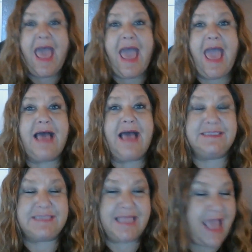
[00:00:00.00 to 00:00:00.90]

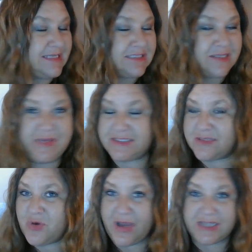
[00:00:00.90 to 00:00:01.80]
And ask me
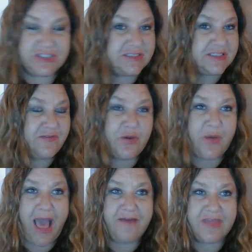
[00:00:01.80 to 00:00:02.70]
some questions if you
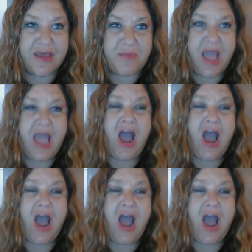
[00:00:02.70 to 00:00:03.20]
have them.